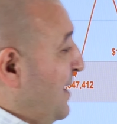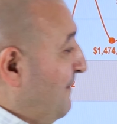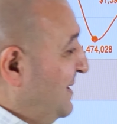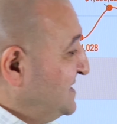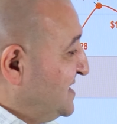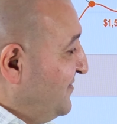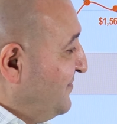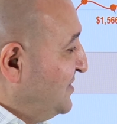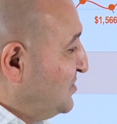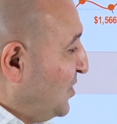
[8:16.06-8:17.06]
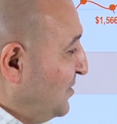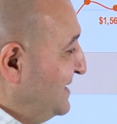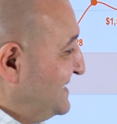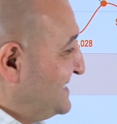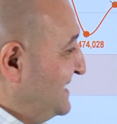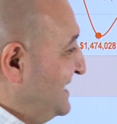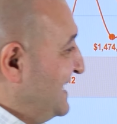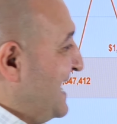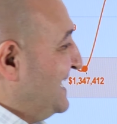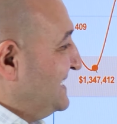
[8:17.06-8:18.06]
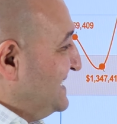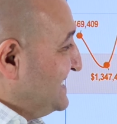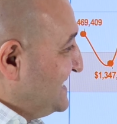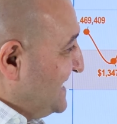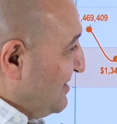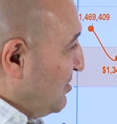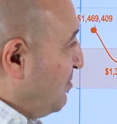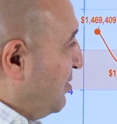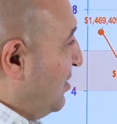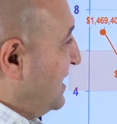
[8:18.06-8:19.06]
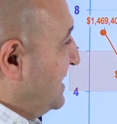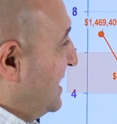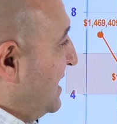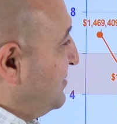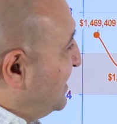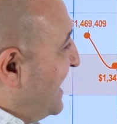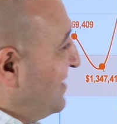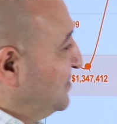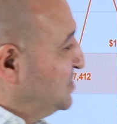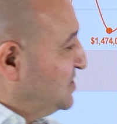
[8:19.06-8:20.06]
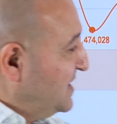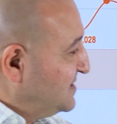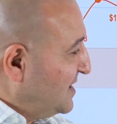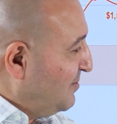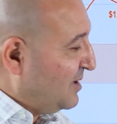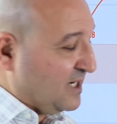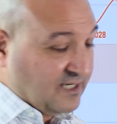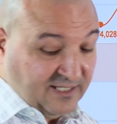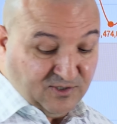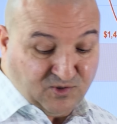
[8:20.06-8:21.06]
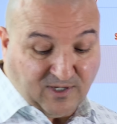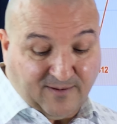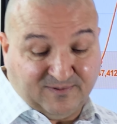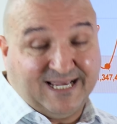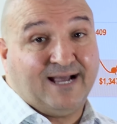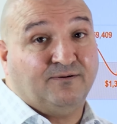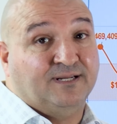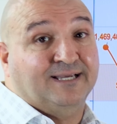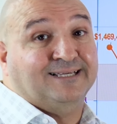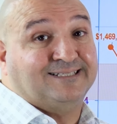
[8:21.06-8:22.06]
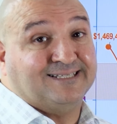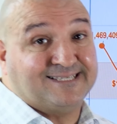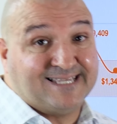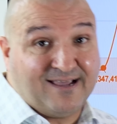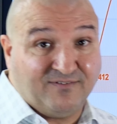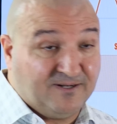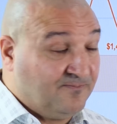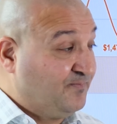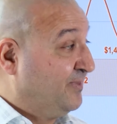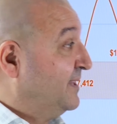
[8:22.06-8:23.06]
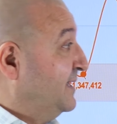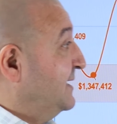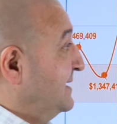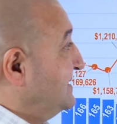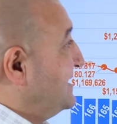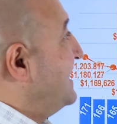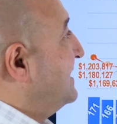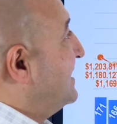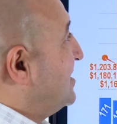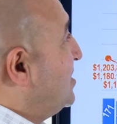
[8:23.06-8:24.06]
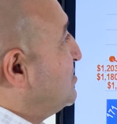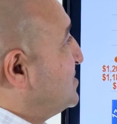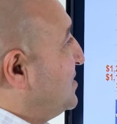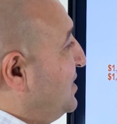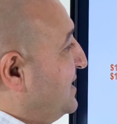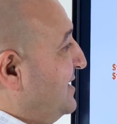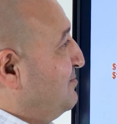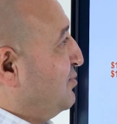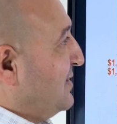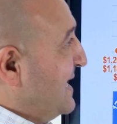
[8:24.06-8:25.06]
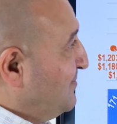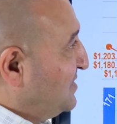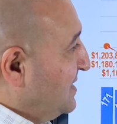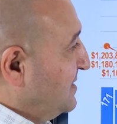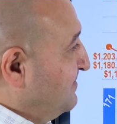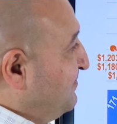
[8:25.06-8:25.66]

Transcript: Months of inventory is sitting at 0.9, but average days on market dropped down to 7. Taking a closer look at Brampton,